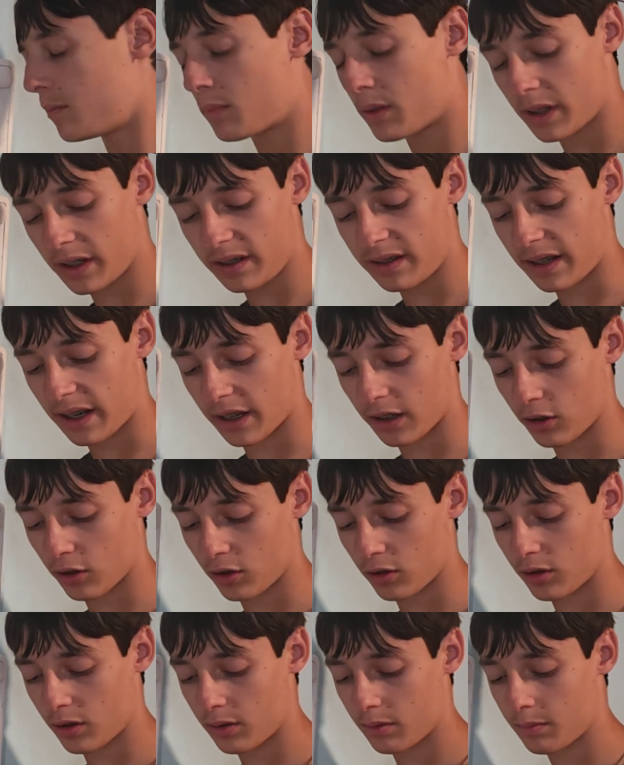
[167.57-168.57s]
Pretty
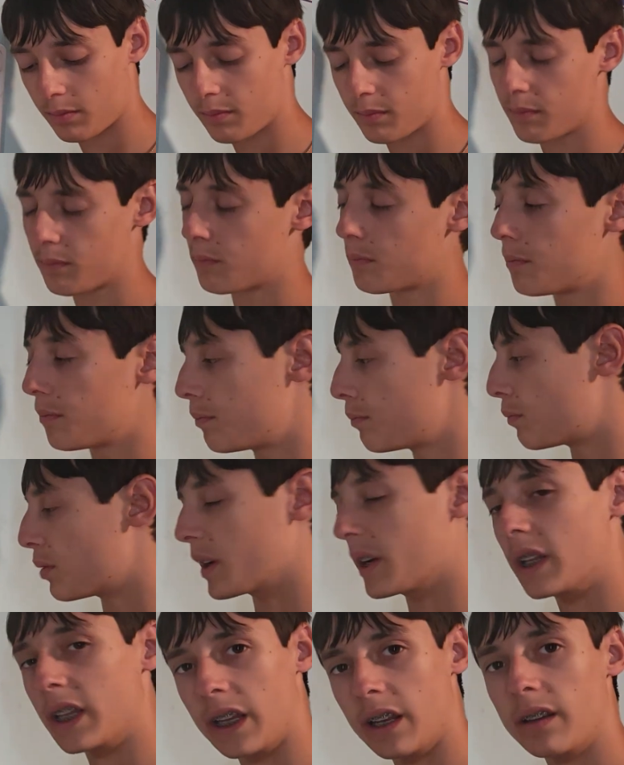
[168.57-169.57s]
standard.
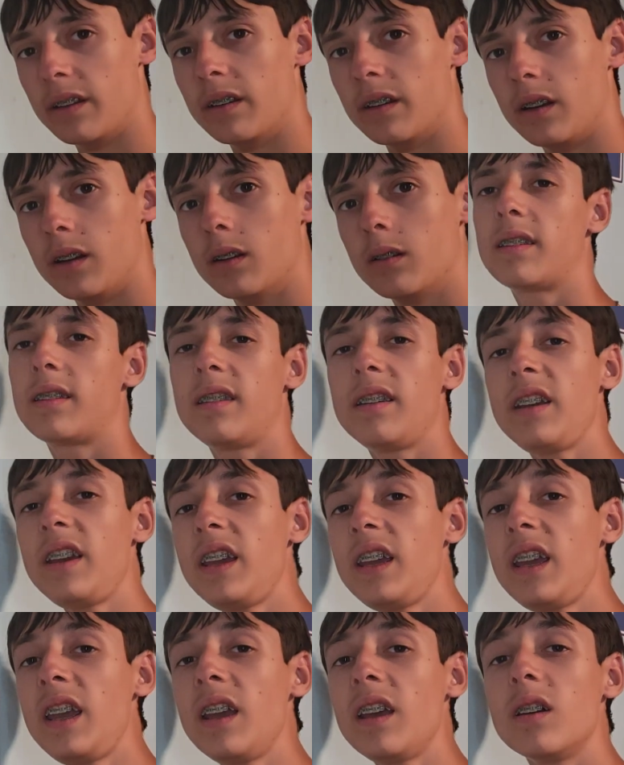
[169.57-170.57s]
Pretty easy.
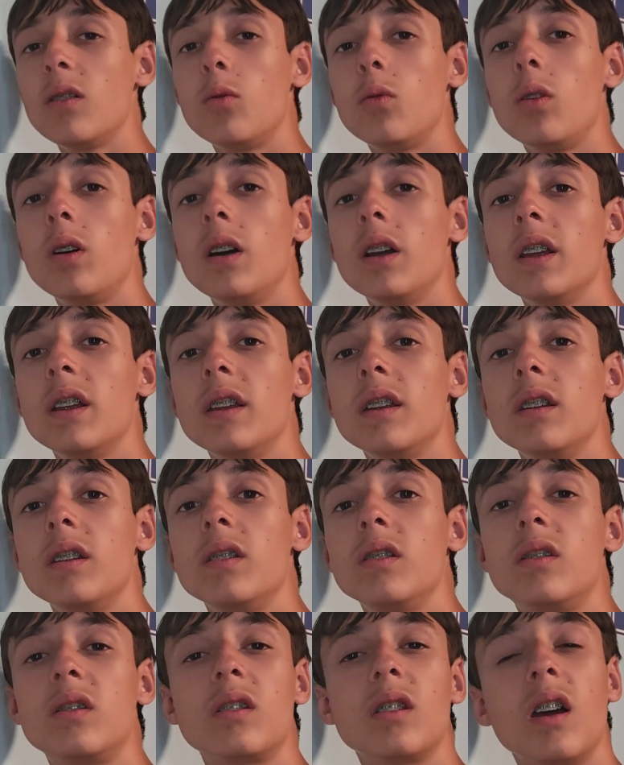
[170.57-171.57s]
C
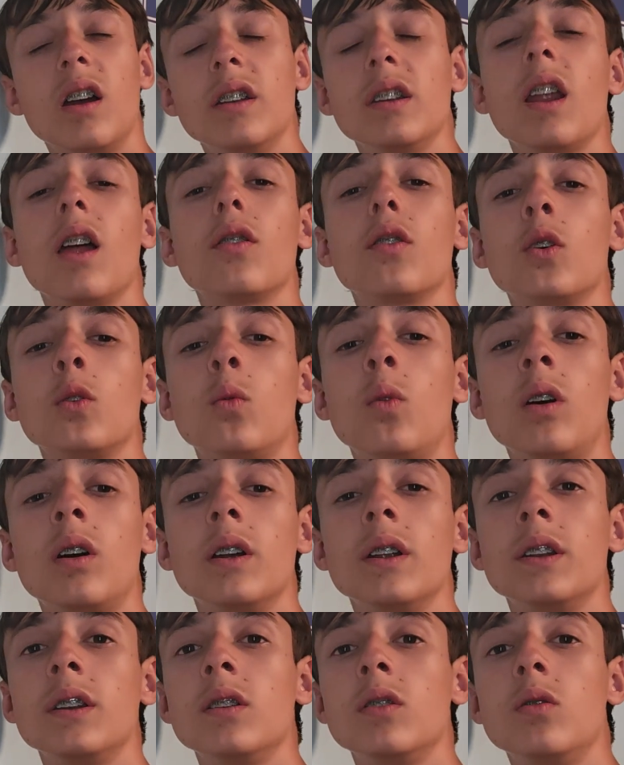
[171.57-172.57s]
was another
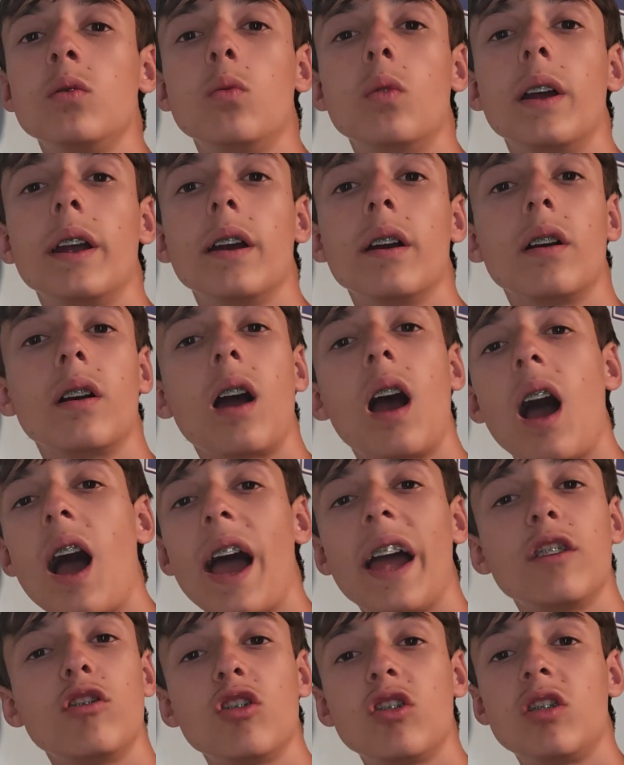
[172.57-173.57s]
one where
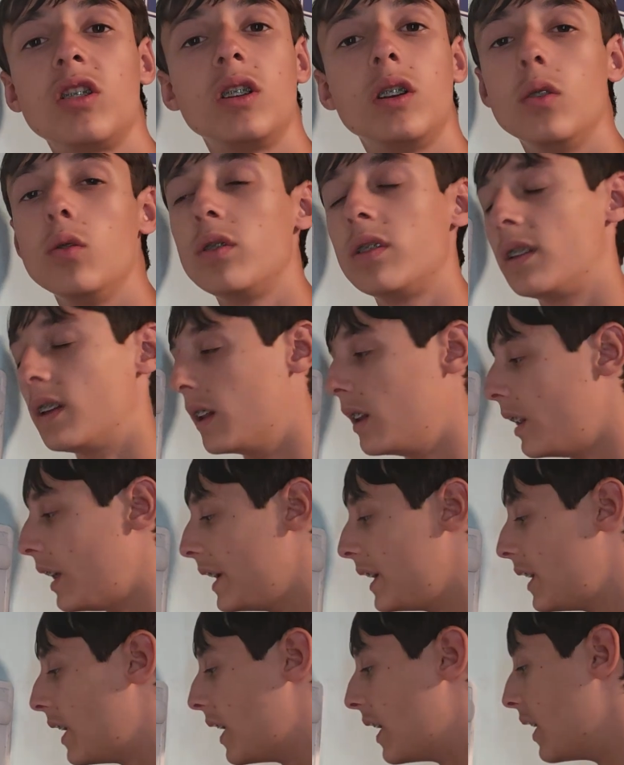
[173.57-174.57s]
I just used it
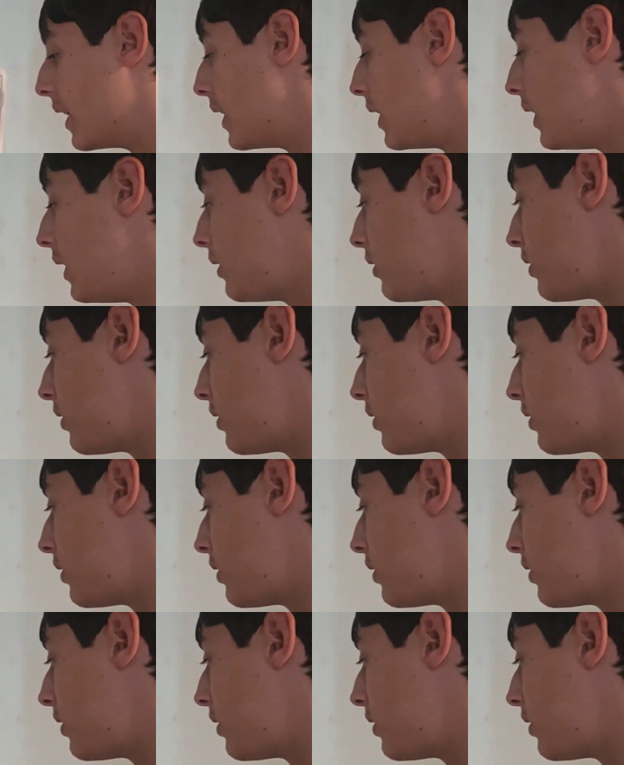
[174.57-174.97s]
like A,